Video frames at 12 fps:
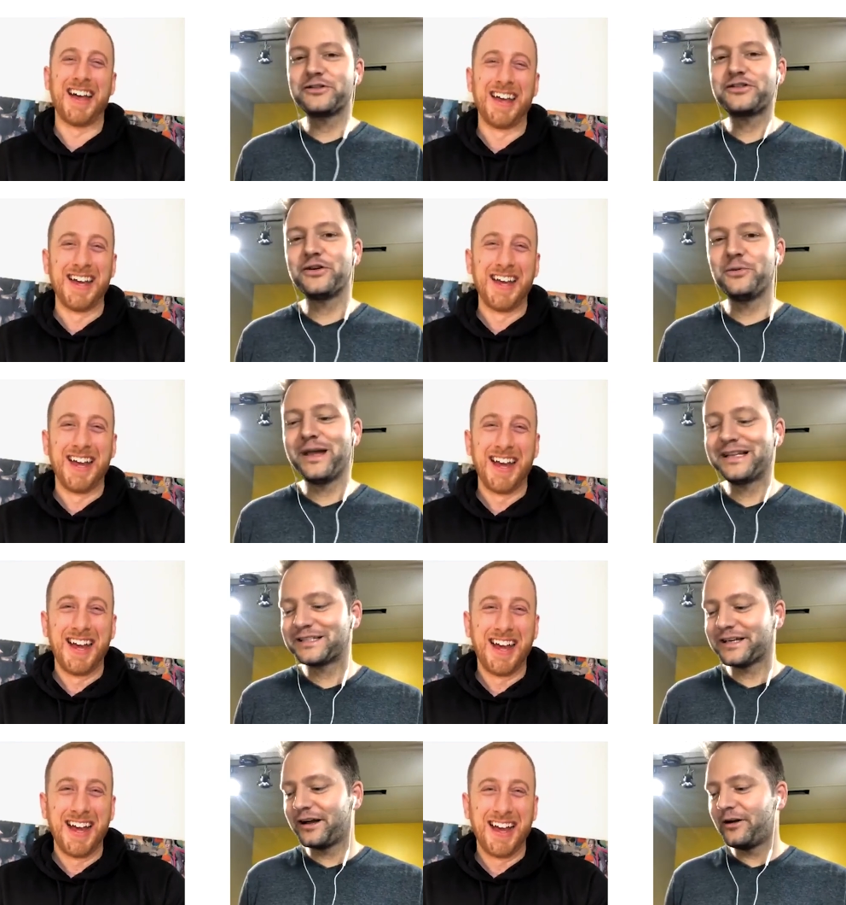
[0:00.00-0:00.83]
Speaker 1: two weeks
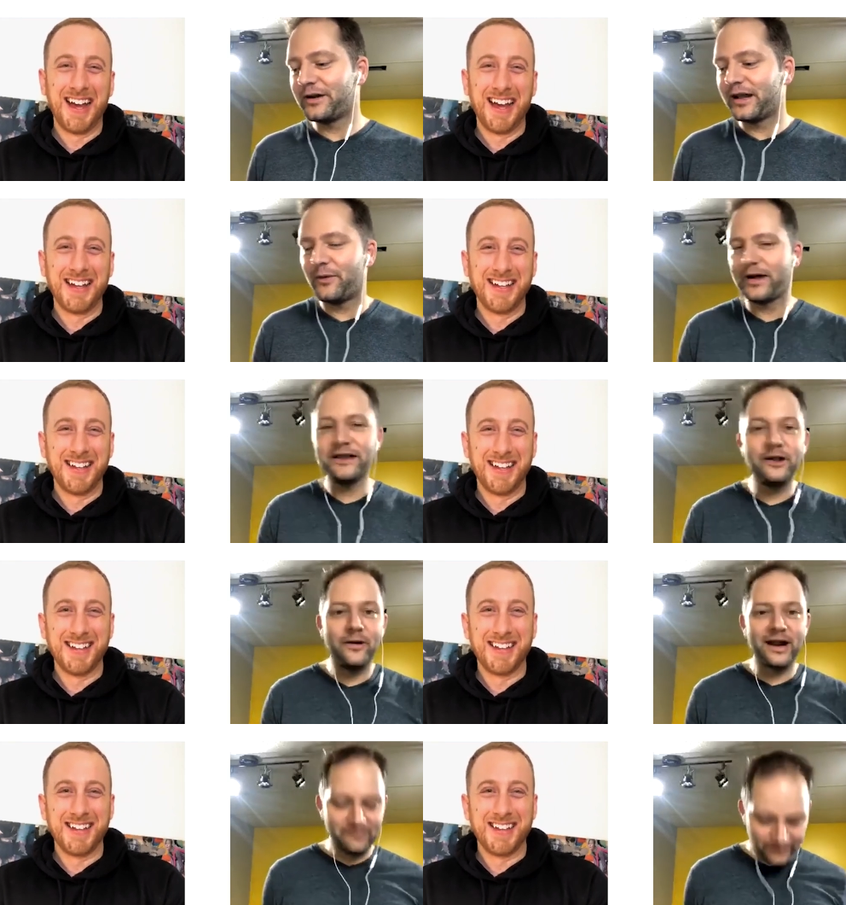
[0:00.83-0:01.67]
ago, and I went, you know
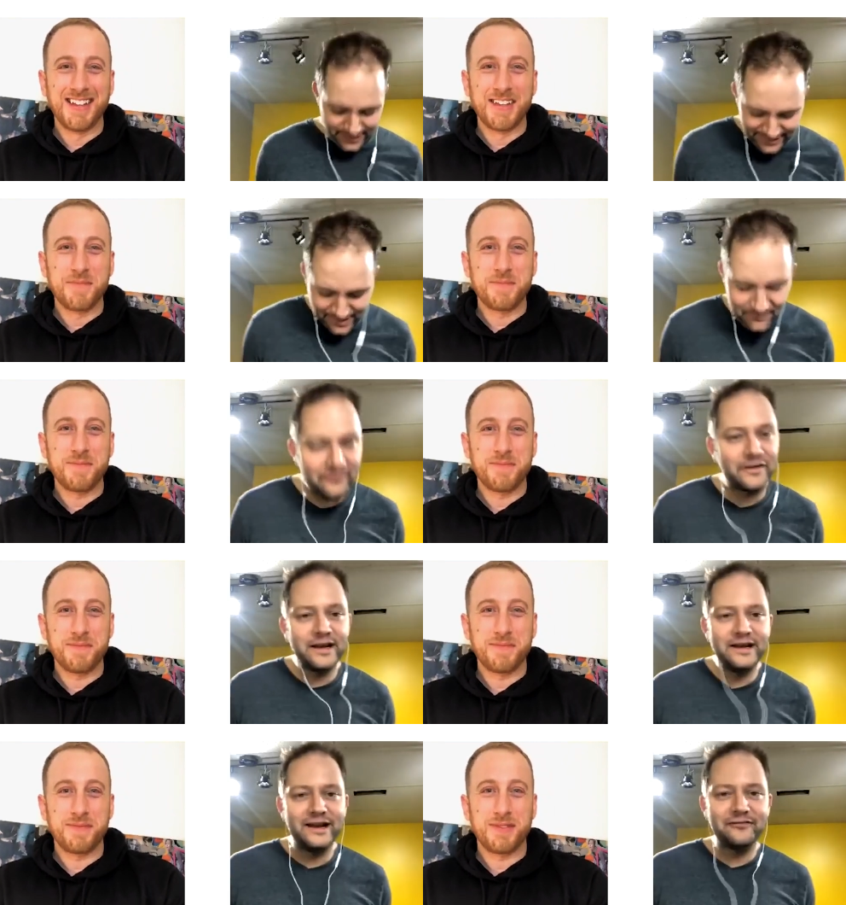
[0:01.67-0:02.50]
what? I feel like I'm fit
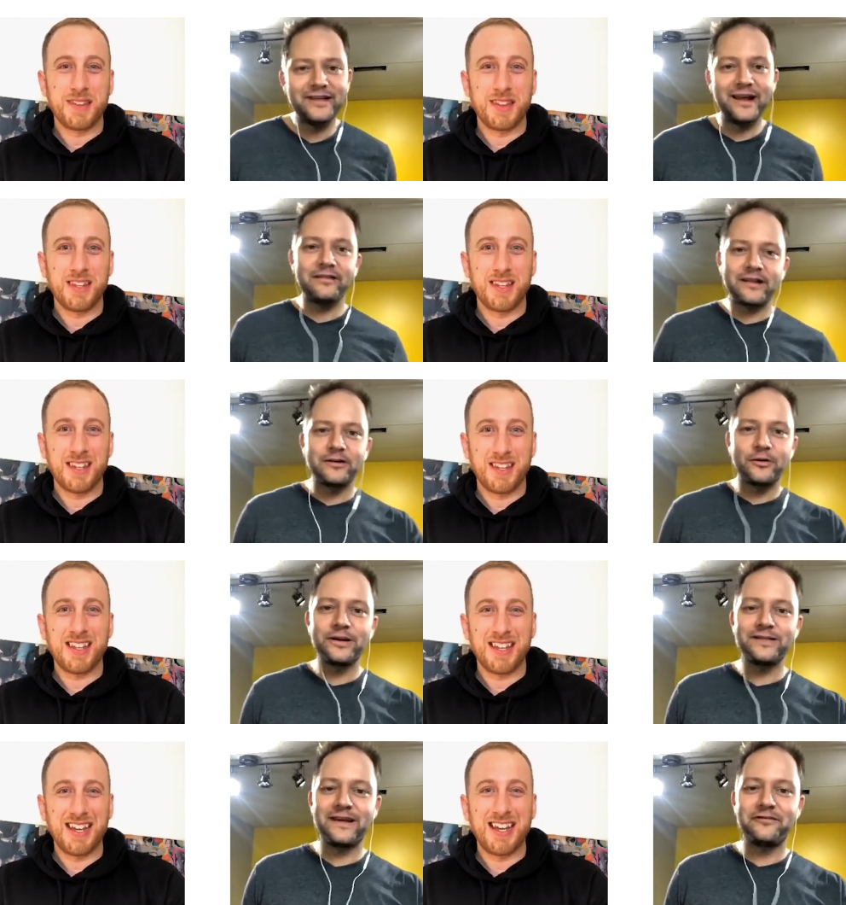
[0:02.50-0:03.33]
enough now that I'll go
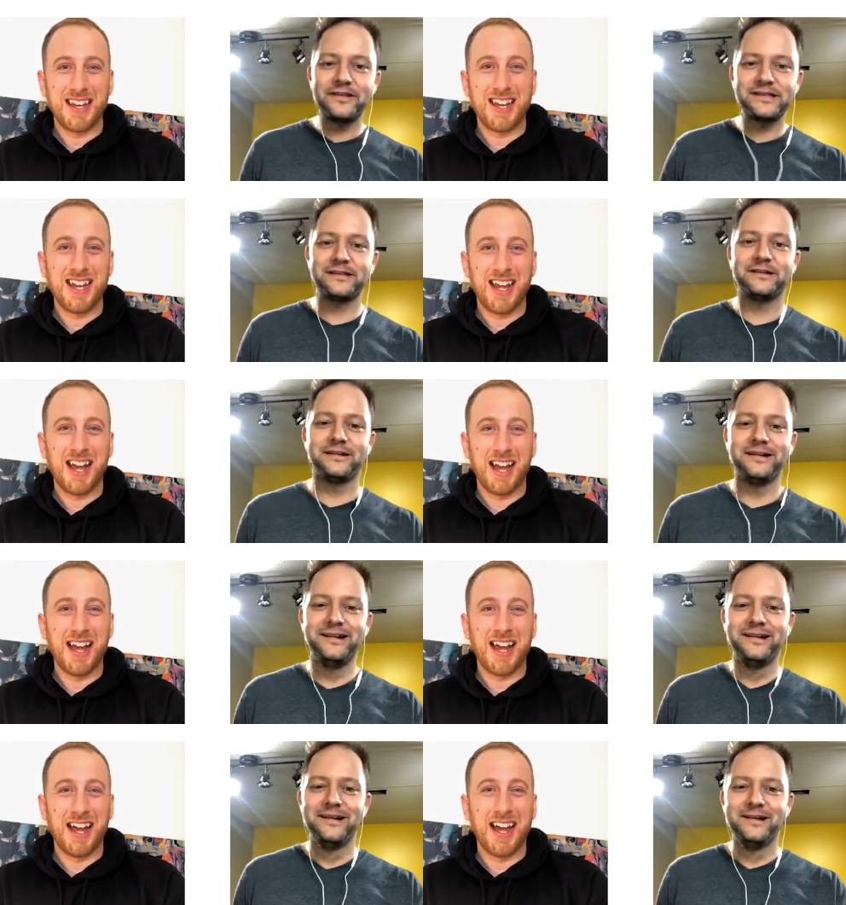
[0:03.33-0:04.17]
get that physical,
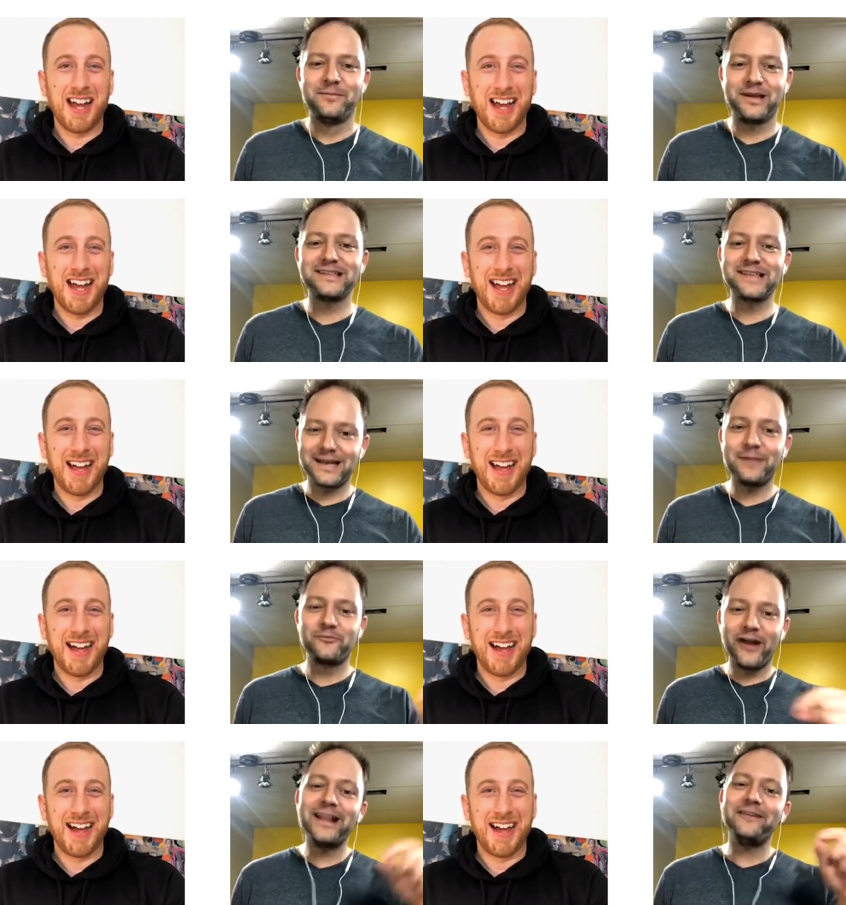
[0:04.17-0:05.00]
because like I'm
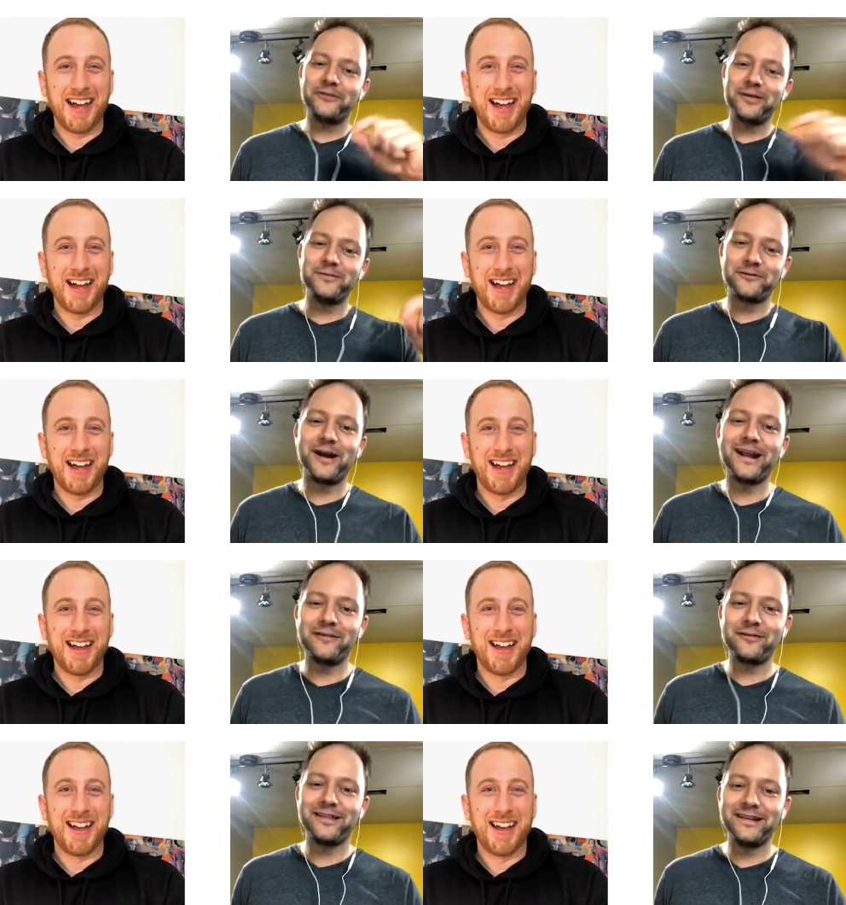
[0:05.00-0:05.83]
ready for them to write
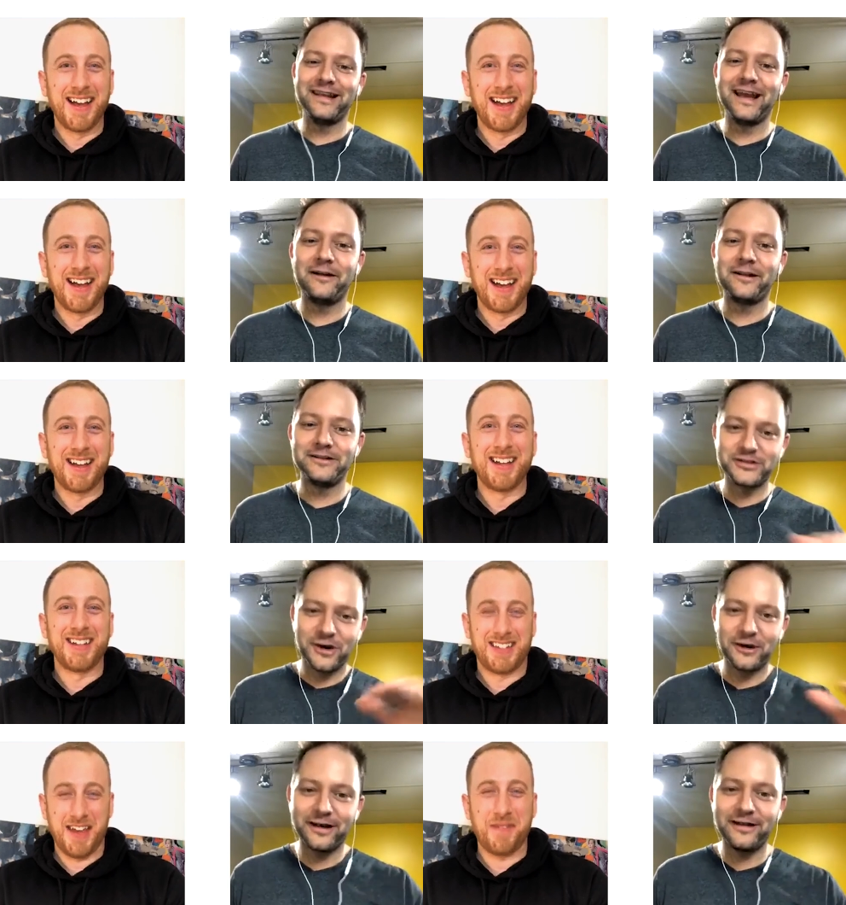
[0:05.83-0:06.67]
everything down and
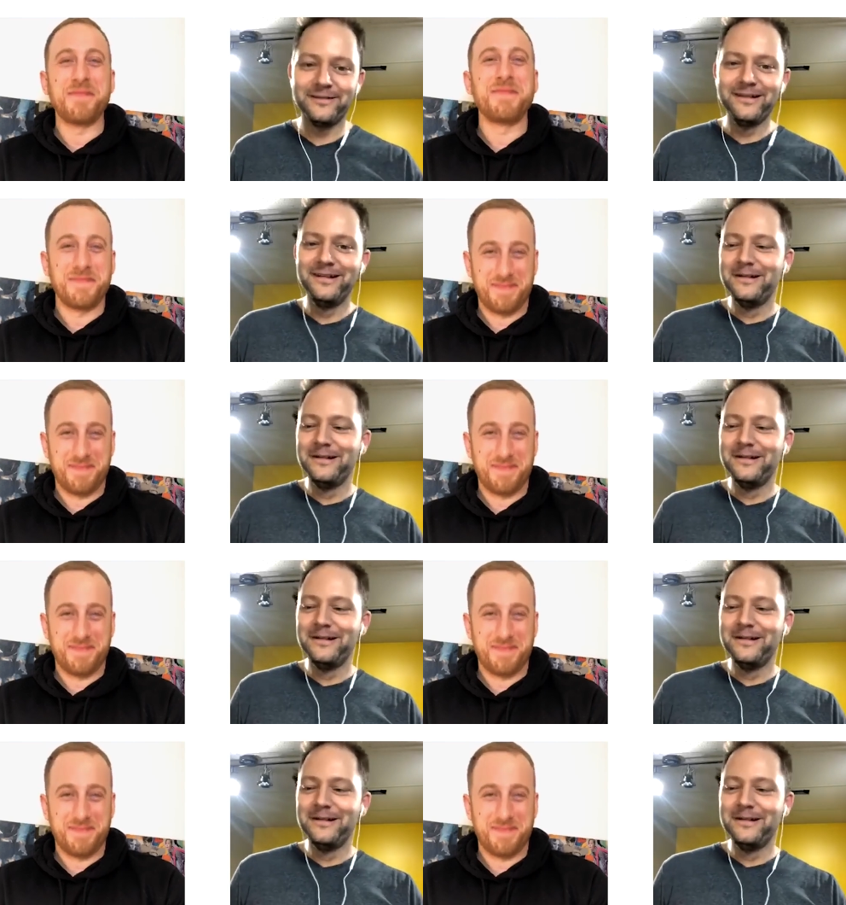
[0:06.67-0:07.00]
chart it. Yeah.